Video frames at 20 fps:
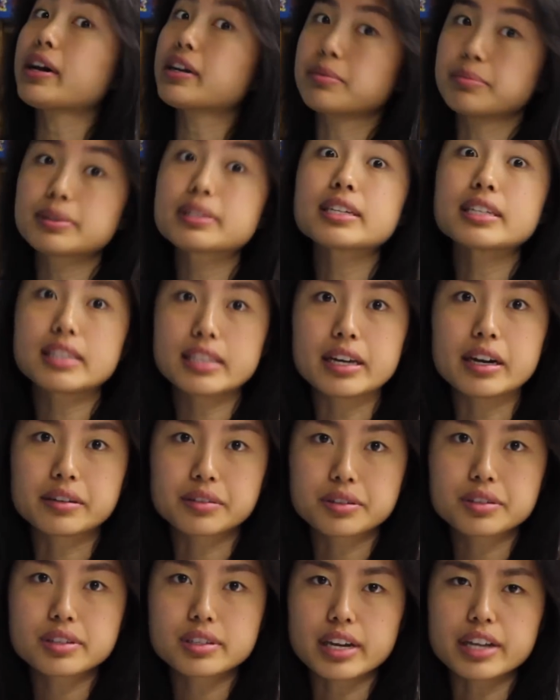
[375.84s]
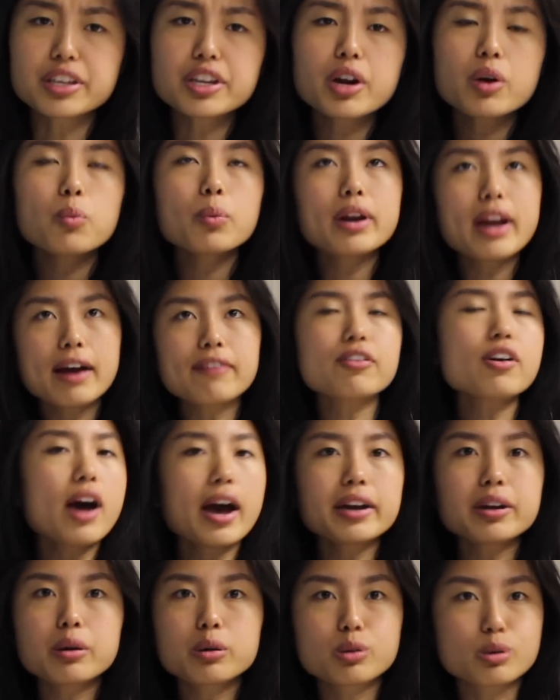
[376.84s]
I completely understand. You know, whenever
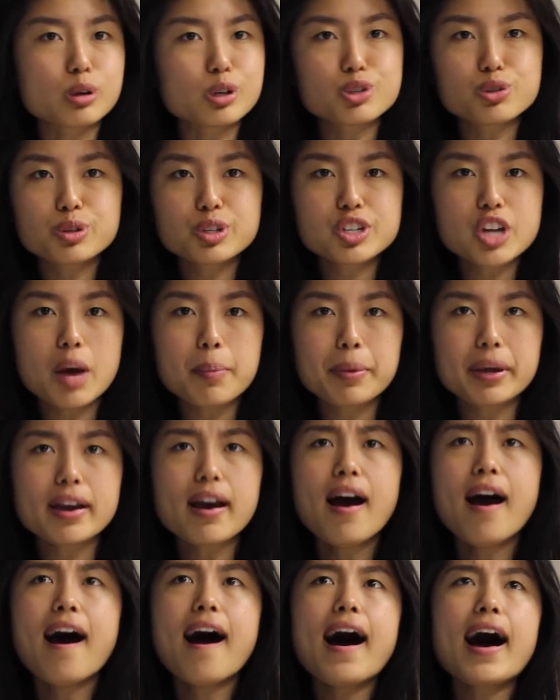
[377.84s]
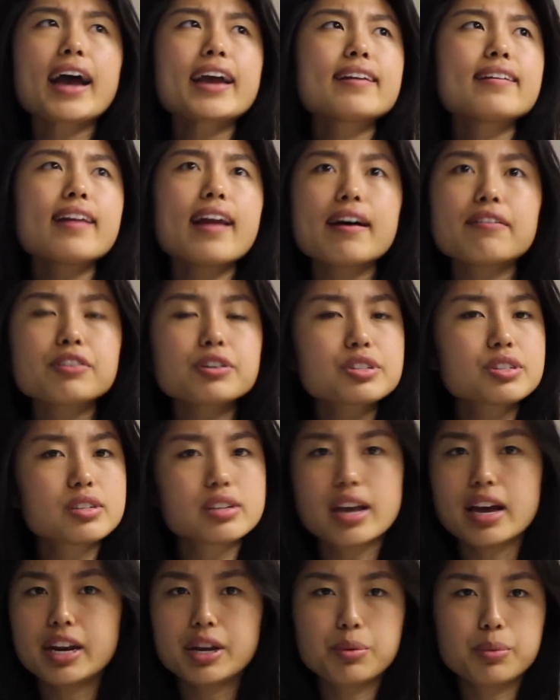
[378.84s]
I go grocery shopping, I never
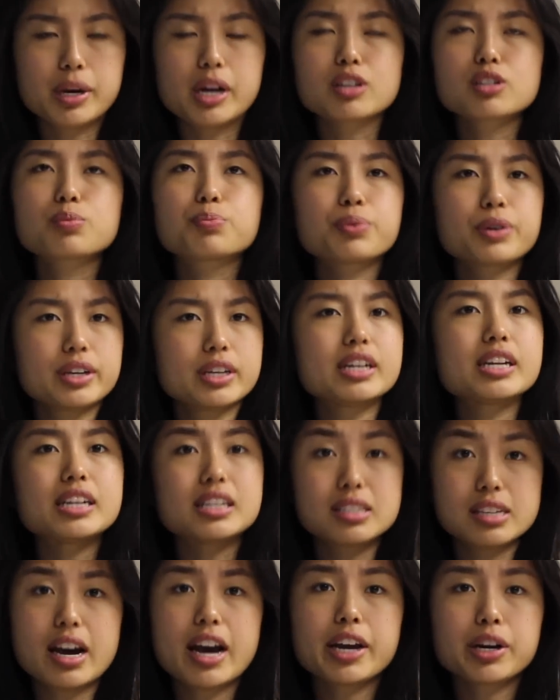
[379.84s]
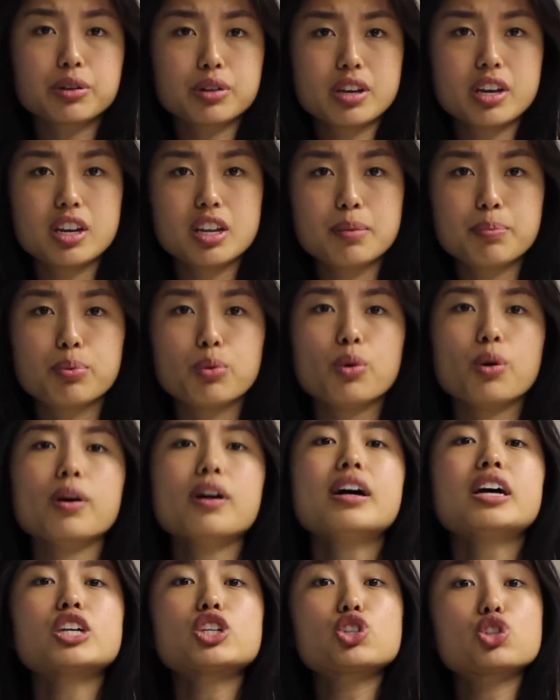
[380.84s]
see anyone else bring in an entire kiddie
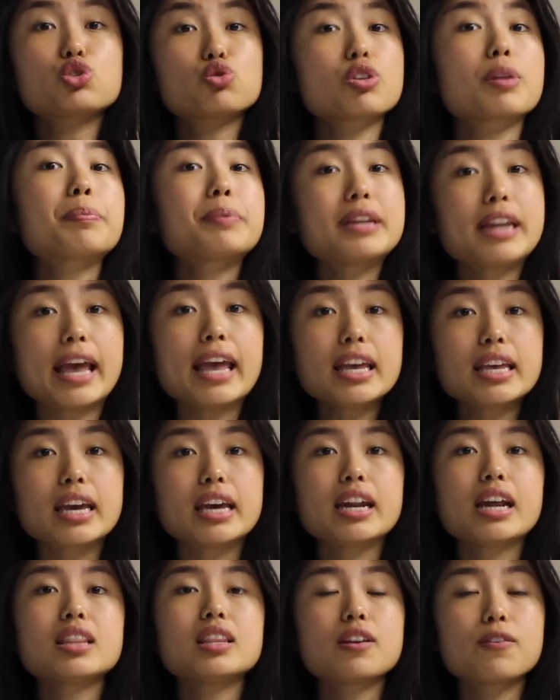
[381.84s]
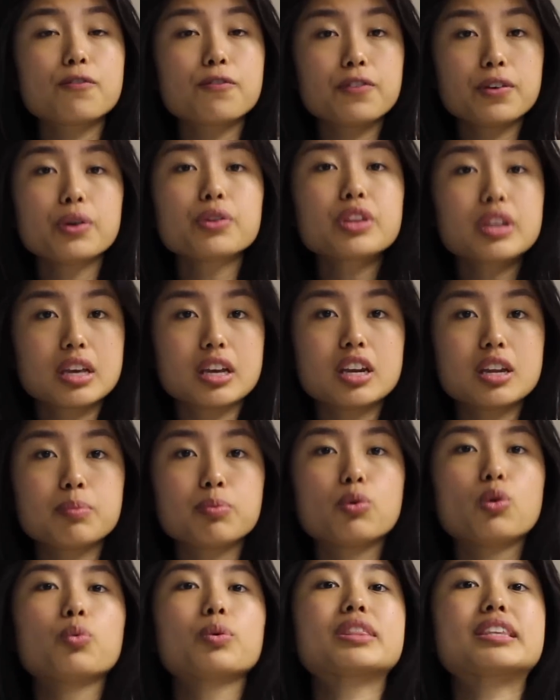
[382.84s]
pool, strip naked, and then fill the kiddie
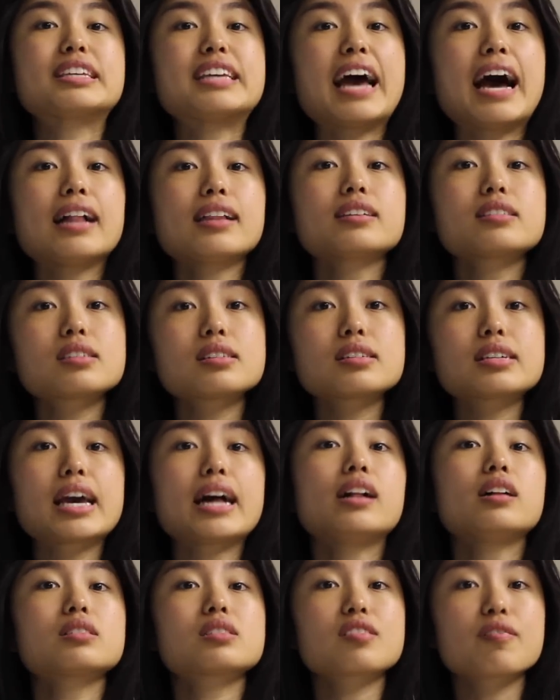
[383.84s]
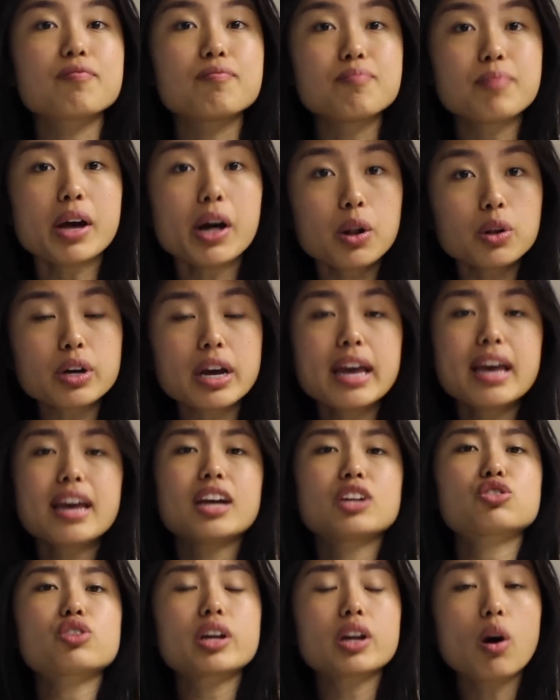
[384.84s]
pool with gallons and gallons of milk
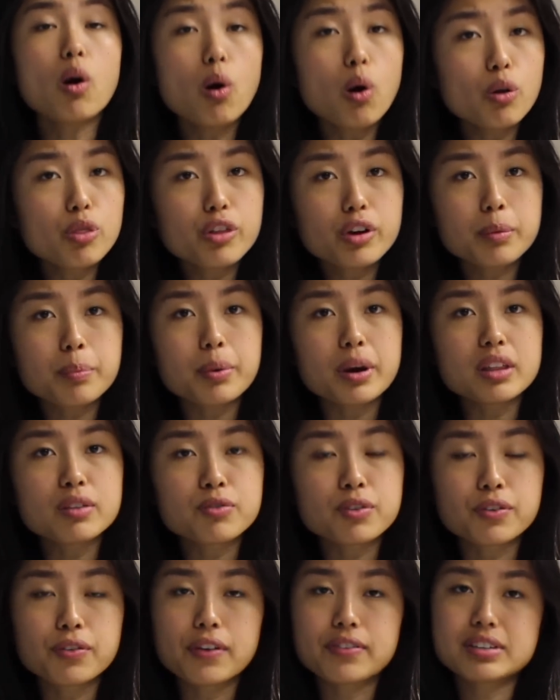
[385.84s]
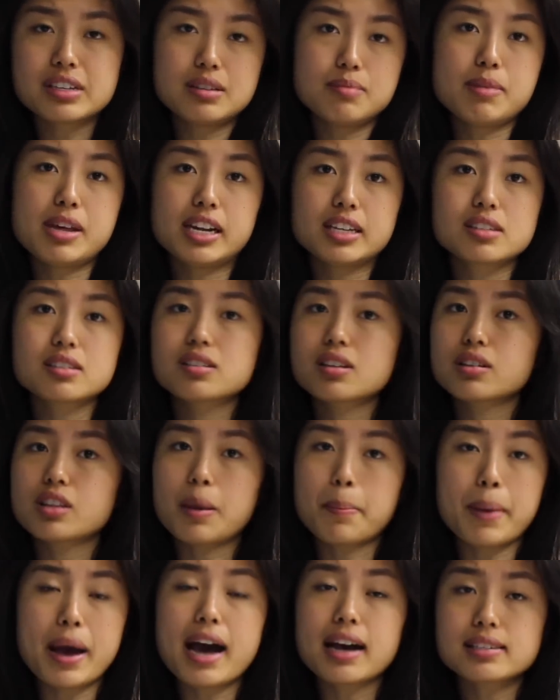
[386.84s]
and try to hold their breath for 15 minutes until
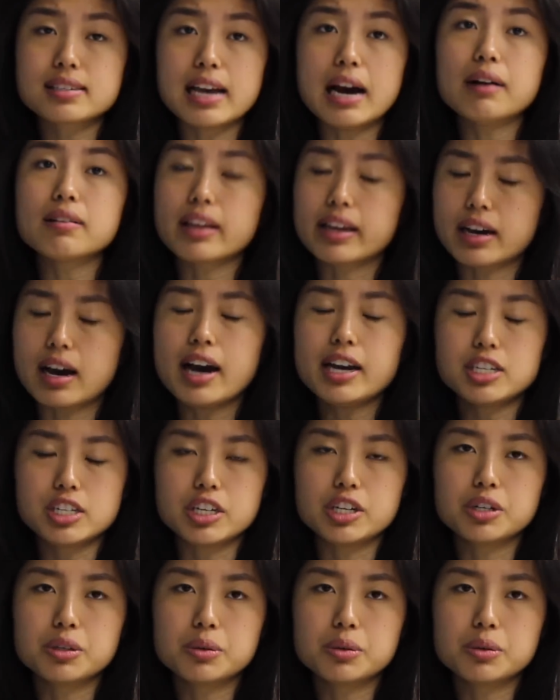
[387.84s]
they pass out like I do.